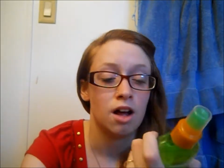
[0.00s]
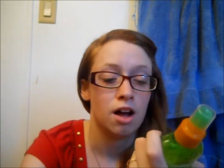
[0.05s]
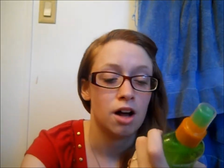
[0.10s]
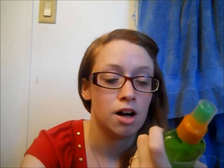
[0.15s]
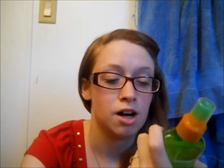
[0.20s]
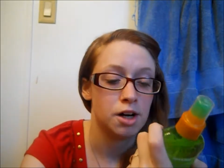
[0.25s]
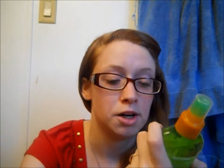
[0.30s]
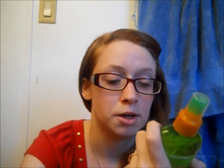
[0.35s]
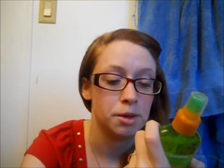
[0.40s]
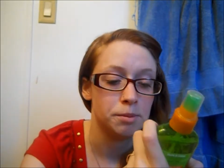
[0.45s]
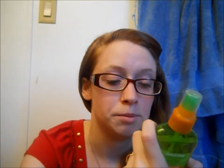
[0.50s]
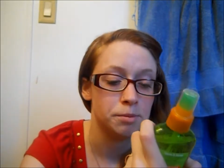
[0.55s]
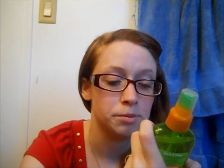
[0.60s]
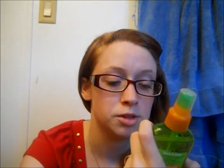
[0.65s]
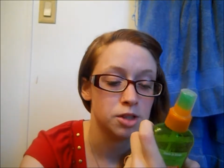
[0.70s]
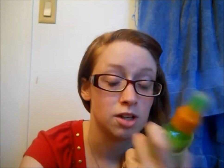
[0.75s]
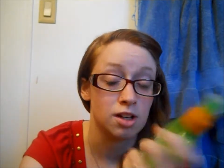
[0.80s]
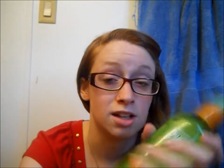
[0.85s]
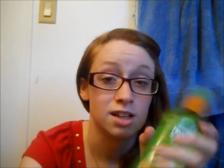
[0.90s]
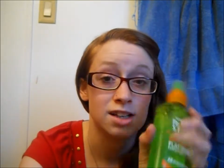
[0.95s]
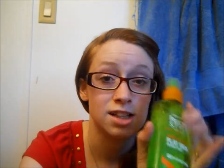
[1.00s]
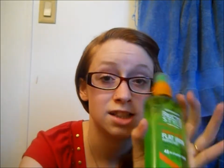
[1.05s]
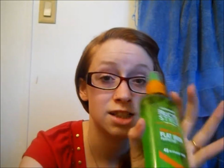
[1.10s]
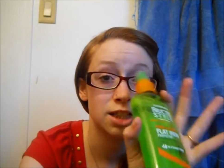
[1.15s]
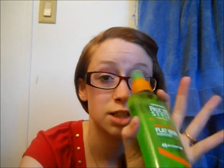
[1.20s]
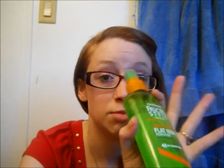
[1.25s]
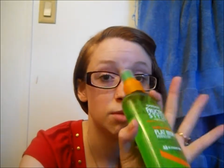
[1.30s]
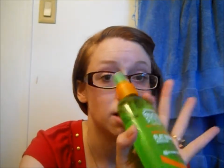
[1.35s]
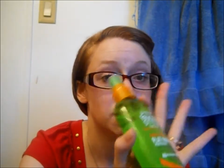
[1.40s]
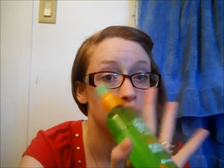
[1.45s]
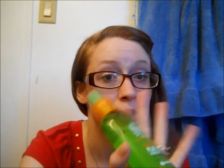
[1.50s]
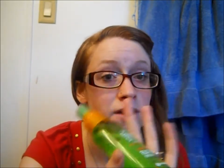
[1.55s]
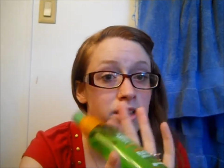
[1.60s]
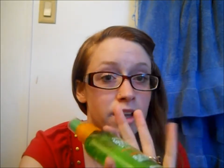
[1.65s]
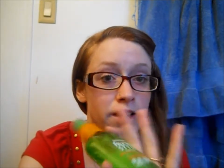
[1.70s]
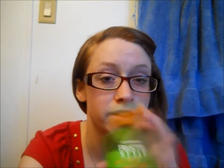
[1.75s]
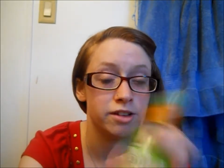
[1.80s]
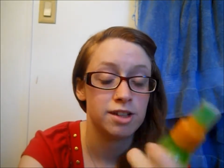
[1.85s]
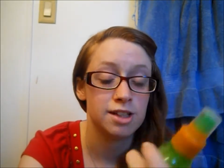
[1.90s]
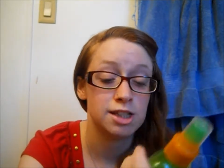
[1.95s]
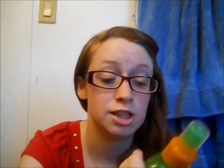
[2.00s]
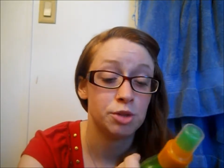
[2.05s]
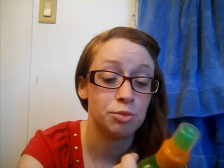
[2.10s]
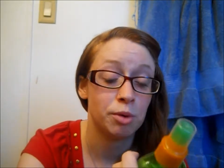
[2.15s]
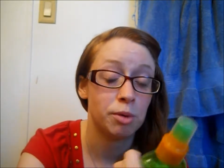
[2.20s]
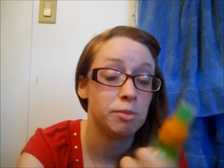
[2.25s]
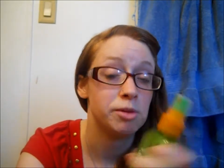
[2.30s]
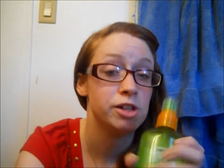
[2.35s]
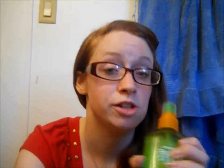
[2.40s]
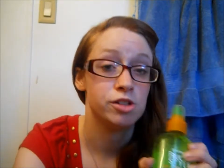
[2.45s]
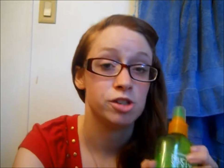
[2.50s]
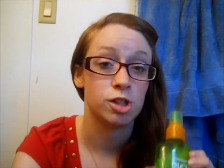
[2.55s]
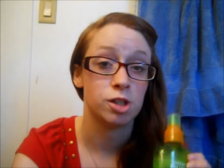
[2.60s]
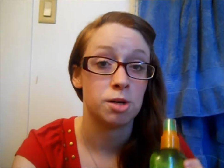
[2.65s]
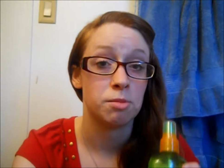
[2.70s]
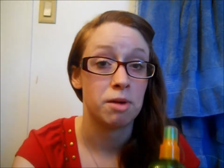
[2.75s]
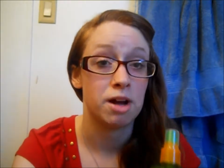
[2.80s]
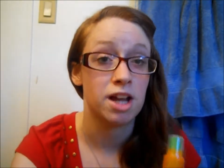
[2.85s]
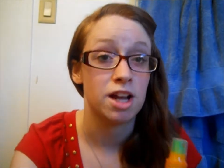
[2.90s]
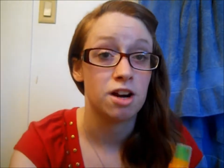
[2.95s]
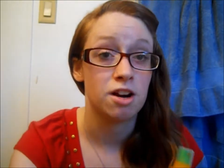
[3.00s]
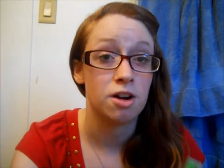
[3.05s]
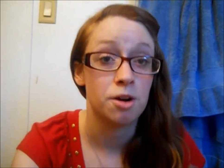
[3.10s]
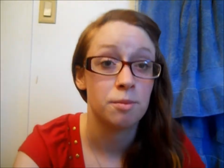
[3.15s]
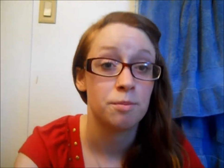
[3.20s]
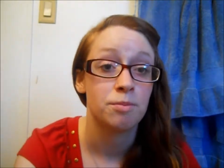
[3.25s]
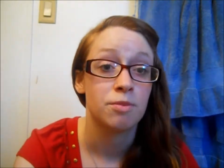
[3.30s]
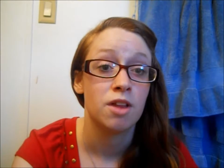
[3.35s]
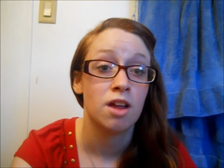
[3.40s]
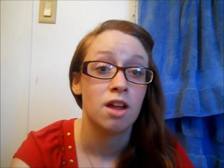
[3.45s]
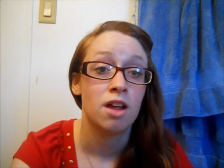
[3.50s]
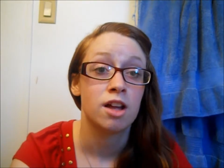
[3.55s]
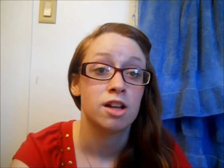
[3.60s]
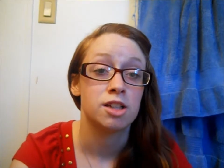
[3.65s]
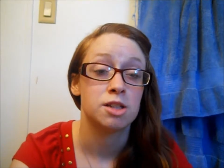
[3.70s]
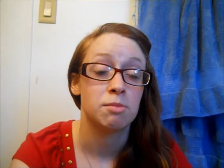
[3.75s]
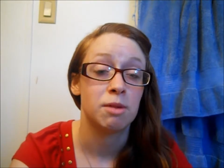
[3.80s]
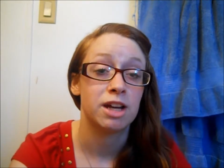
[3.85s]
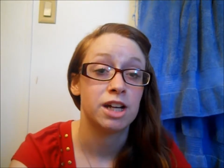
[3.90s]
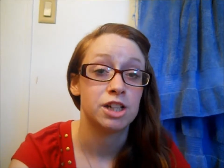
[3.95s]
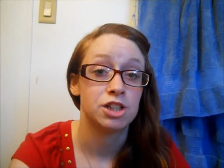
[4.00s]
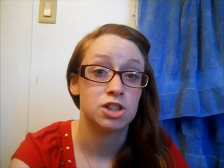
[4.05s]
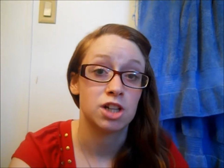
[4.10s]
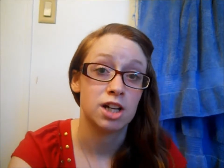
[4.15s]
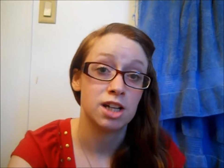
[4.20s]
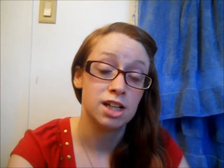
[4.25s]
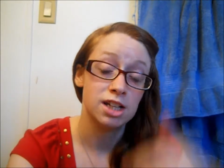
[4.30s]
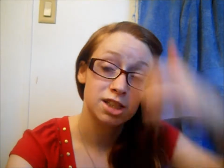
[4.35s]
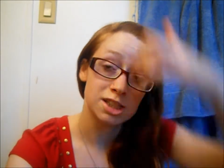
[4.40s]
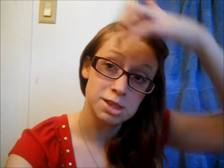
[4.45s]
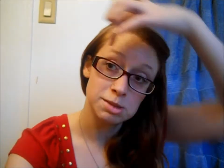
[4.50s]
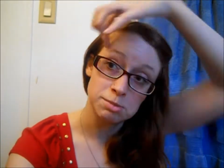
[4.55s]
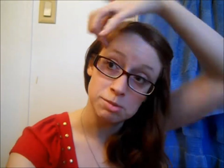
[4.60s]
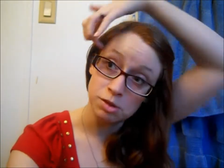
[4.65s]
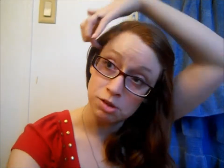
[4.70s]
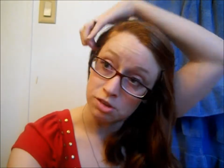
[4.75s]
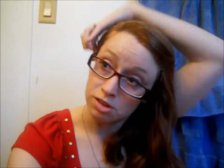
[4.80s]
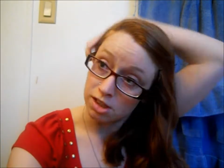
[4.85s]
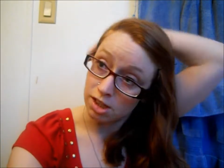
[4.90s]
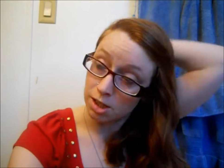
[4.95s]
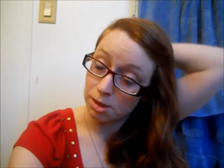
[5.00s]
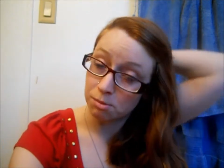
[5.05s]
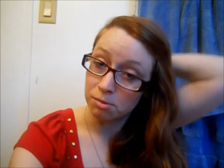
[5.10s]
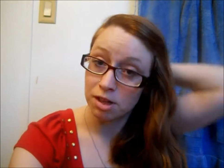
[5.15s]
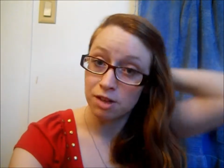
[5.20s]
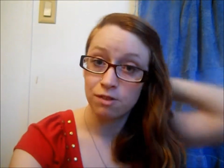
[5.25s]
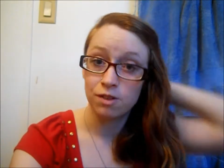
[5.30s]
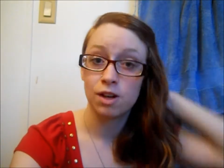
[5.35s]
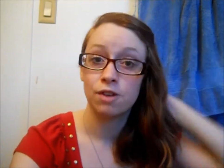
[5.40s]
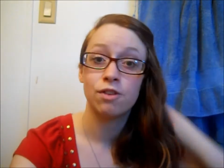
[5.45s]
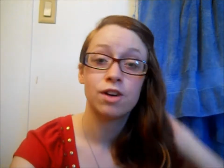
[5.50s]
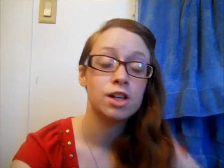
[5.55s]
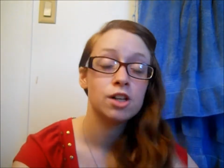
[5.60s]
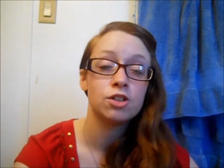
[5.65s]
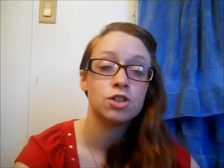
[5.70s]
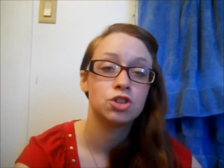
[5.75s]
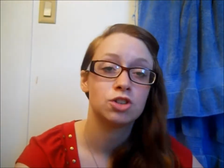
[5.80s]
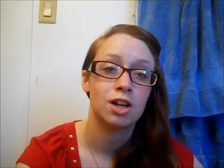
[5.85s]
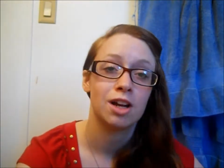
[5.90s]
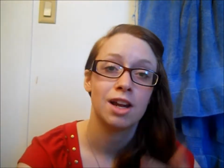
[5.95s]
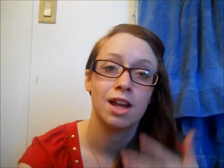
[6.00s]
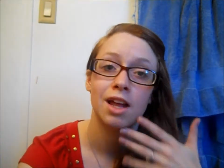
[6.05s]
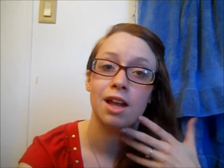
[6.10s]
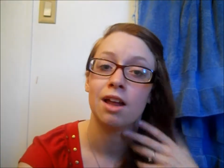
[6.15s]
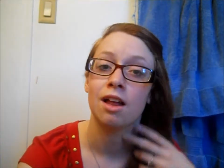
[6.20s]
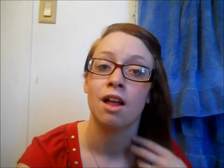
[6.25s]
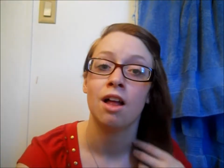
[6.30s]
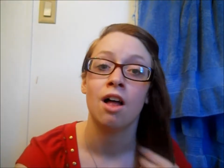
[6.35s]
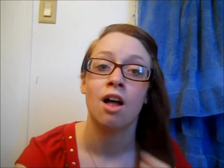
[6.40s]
um, so yeah, this I've been this is what I've been using on my hair to make it shiny and smooth, um, even if I don't straighten it.